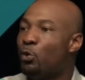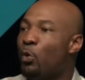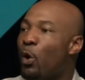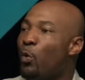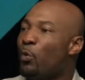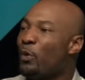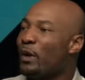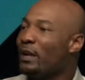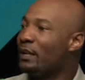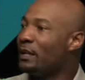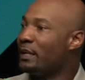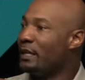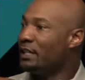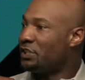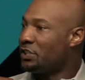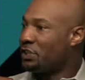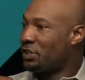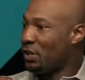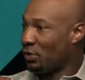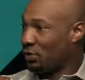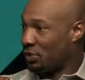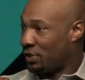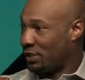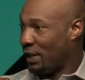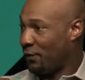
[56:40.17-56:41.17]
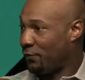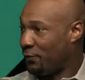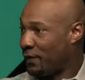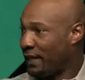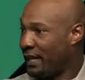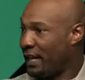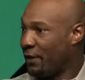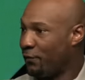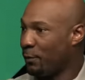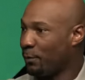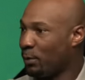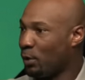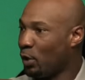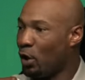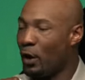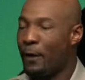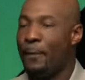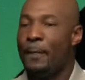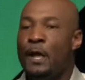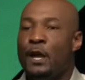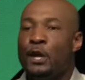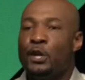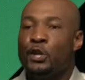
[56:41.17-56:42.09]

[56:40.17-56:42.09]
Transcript: won't release yourself to give him glory.